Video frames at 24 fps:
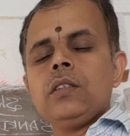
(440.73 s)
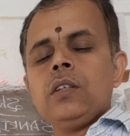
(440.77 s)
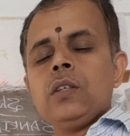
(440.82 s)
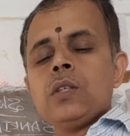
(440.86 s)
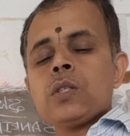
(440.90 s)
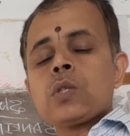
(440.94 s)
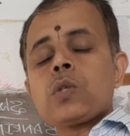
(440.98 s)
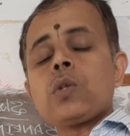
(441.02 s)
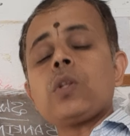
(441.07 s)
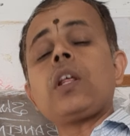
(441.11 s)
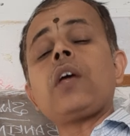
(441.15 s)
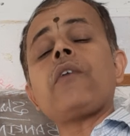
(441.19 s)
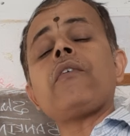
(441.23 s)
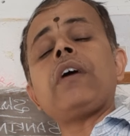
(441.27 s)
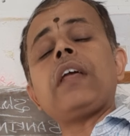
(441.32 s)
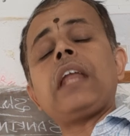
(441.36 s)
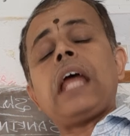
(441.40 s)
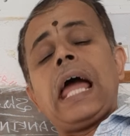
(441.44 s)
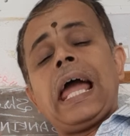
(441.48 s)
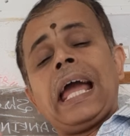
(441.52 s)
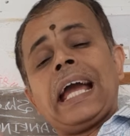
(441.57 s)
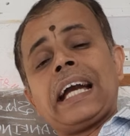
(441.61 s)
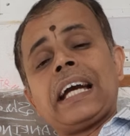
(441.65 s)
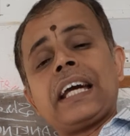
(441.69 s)
So they were
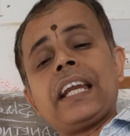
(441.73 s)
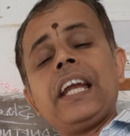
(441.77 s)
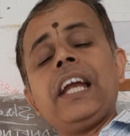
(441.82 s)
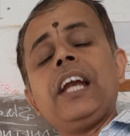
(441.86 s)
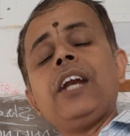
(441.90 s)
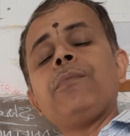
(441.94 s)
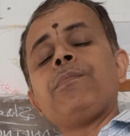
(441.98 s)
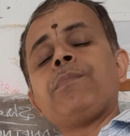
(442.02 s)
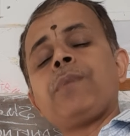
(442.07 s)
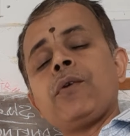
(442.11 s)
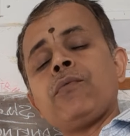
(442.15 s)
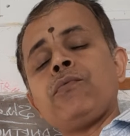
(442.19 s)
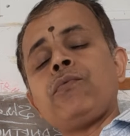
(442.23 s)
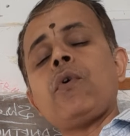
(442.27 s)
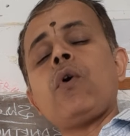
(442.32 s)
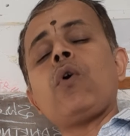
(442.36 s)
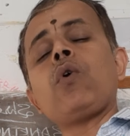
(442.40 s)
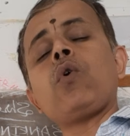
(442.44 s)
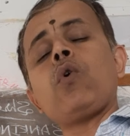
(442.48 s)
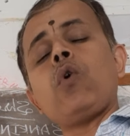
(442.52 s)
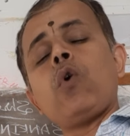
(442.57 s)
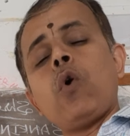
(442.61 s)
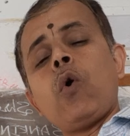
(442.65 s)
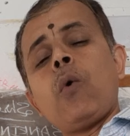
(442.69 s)
agreed
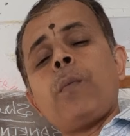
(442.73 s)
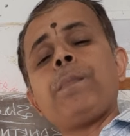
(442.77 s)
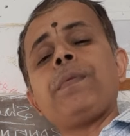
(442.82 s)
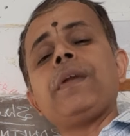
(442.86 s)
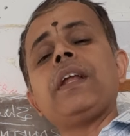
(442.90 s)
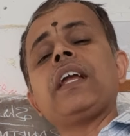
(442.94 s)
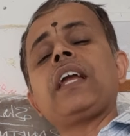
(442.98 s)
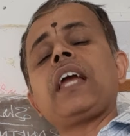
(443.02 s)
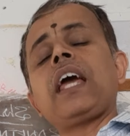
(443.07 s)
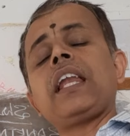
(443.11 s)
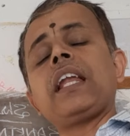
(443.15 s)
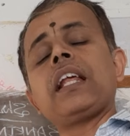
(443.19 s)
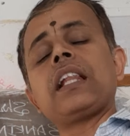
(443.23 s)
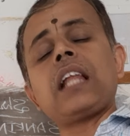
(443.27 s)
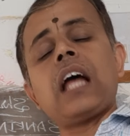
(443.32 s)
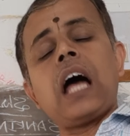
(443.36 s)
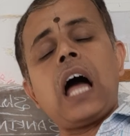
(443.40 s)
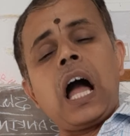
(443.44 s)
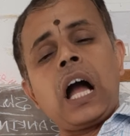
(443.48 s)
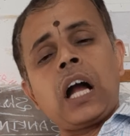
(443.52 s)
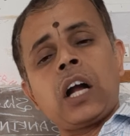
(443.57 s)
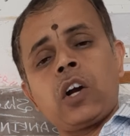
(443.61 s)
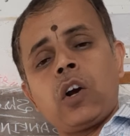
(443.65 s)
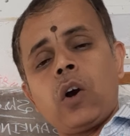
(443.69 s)
before opening another
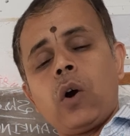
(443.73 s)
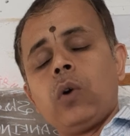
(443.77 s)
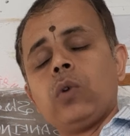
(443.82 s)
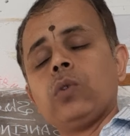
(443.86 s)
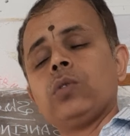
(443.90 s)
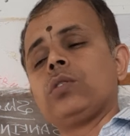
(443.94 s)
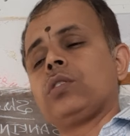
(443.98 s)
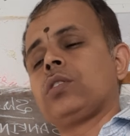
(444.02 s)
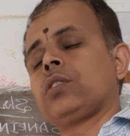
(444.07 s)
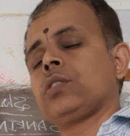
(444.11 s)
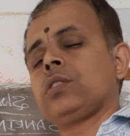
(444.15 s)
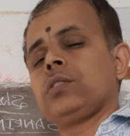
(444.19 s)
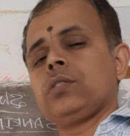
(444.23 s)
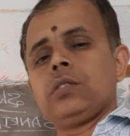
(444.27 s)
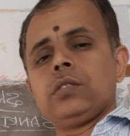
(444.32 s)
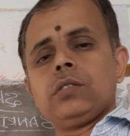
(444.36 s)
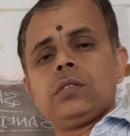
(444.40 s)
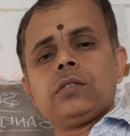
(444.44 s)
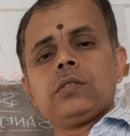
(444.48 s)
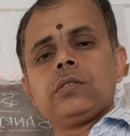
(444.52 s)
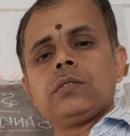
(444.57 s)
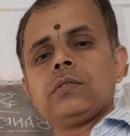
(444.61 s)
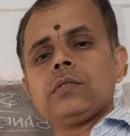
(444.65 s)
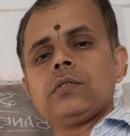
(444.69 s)
account,
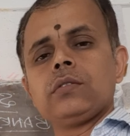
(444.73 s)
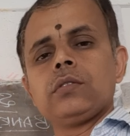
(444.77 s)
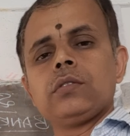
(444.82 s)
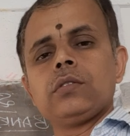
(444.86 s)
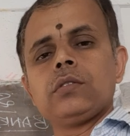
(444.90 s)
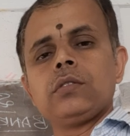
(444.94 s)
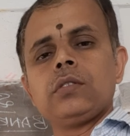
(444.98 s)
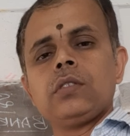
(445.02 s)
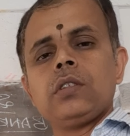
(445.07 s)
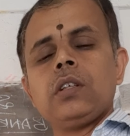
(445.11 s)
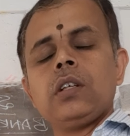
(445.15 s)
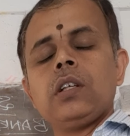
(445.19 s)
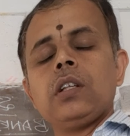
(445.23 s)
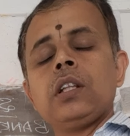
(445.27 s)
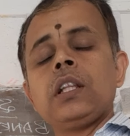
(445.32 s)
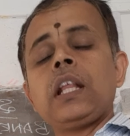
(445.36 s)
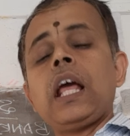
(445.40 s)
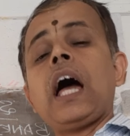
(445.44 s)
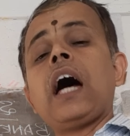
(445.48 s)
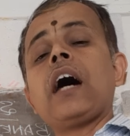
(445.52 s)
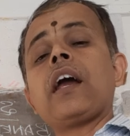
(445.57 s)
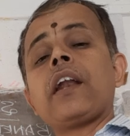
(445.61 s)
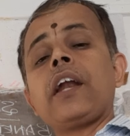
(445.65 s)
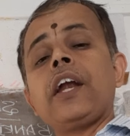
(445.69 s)
they
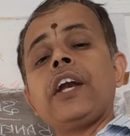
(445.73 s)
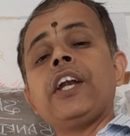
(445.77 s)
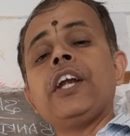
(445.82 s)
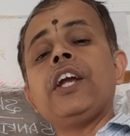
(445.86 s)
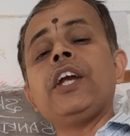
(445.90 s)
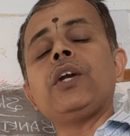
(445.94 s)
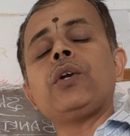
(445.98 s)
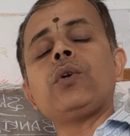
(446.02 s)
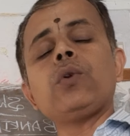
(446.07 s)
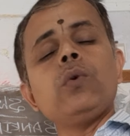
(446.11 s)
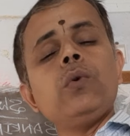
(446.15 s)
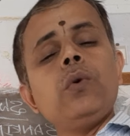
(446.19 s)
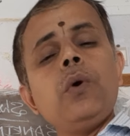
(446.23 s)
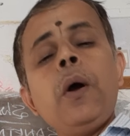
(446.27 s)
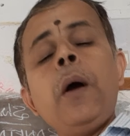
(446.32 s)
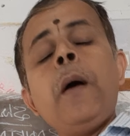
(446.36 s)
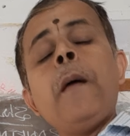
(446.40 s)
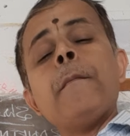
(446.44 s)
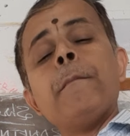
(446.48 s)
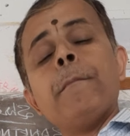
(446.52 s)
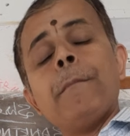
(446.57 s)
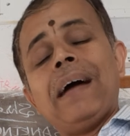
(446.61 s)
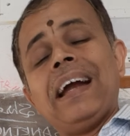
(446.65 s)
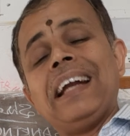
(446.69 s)
are ready to
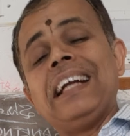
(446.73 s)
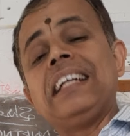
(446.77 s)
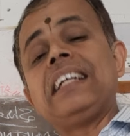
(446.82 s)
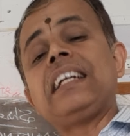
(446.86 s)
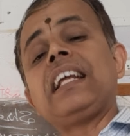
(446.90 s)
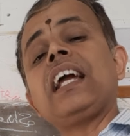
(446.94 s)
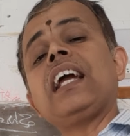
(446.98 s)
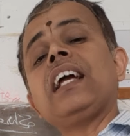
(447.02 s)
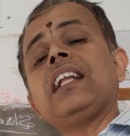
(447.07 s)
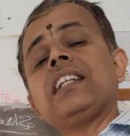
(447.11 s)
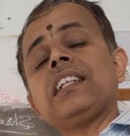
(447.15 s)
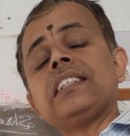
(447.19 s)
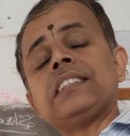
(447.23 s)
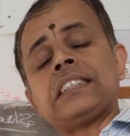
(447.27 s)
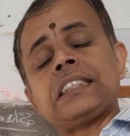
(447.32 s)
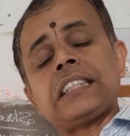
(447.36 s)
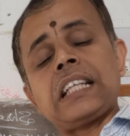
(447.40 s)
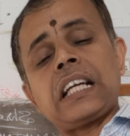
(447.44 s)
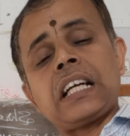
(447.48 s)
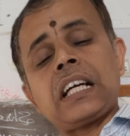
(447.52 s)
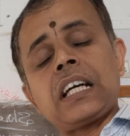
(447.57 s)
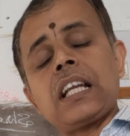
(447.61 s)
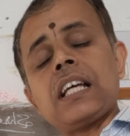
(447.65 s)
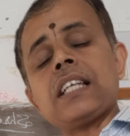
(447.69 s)
maintain the
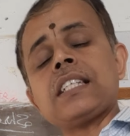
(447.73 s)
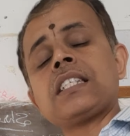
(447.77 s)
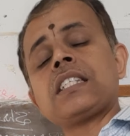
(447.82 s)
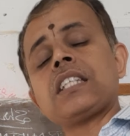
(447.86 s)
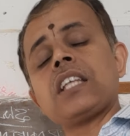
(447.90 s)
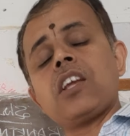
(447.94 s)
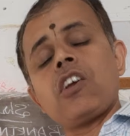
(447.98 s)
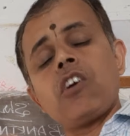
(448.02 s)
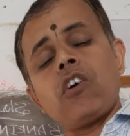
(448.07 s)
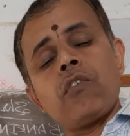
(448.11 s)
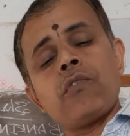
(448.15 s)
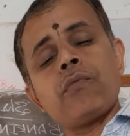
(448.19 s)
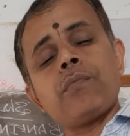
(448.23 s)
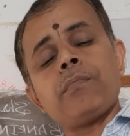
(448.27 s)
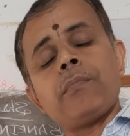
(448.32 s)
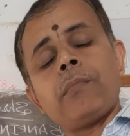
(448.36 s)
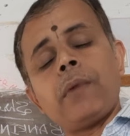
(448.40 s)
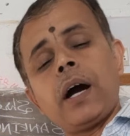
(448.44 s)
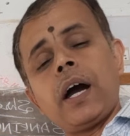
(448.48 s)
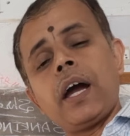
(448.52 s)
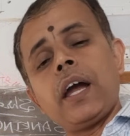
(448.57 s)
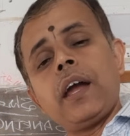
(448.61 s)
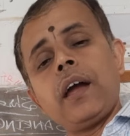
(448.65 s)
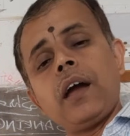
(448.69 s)
secrecy of
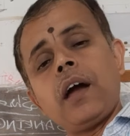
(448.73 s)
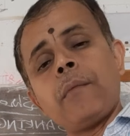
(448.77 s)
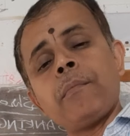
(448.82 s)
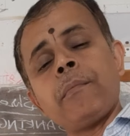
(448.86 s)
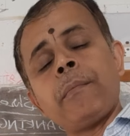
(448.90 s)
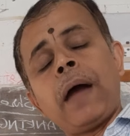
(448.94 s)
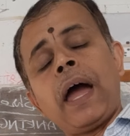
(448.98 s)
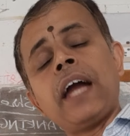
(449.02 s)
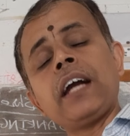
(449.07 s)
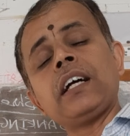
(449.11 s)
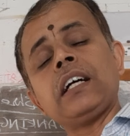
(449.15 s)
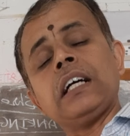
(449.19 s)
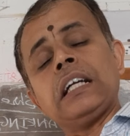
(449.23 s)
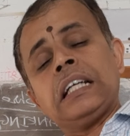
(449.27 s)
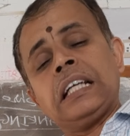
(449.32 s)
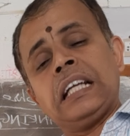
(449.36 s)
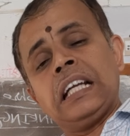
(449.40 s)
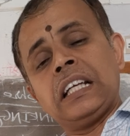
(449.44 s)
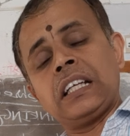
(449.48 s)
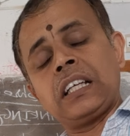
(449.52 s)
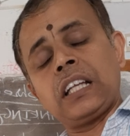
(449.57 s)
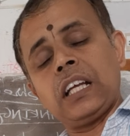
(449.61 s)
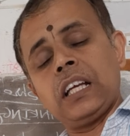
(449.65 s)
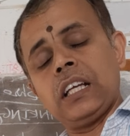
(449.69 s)
my bank
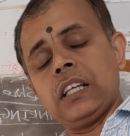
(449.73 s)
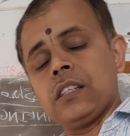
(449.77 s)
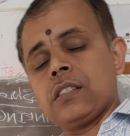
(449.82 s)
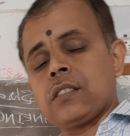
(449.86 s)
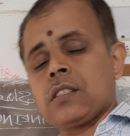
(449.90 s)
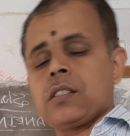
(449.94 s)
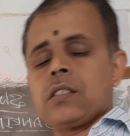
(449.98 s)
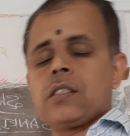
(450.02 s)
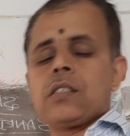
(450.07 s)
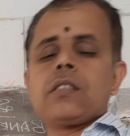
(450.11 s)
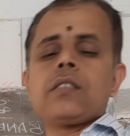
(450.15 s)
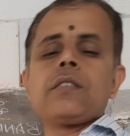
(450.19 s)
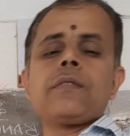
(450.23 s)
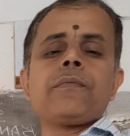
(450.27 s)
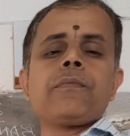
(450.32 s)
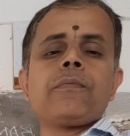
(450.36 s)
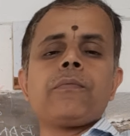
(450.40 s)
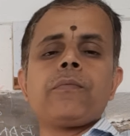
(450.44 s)
details.